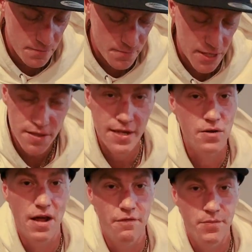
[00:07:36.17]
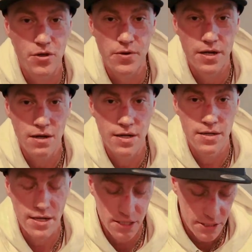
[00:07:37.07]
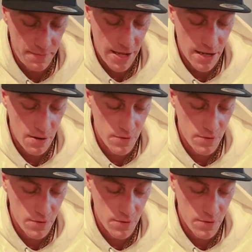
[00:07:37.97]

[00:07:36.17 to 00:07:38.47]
because they don't have blue here in Japan.